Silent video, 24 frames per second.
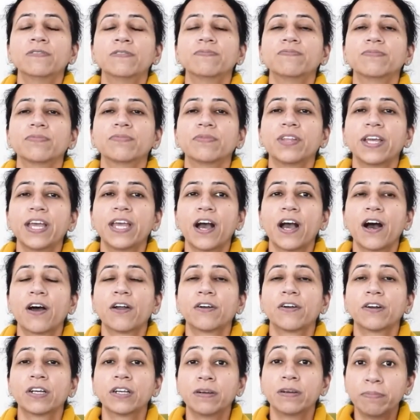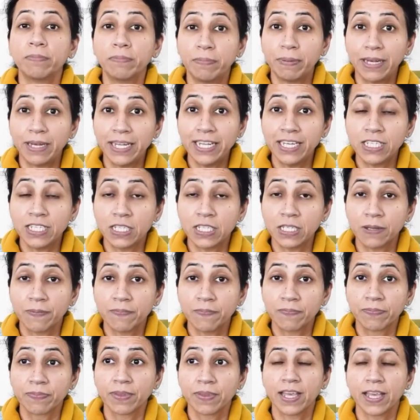they are complete
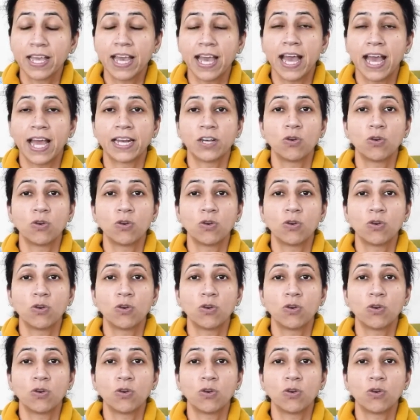and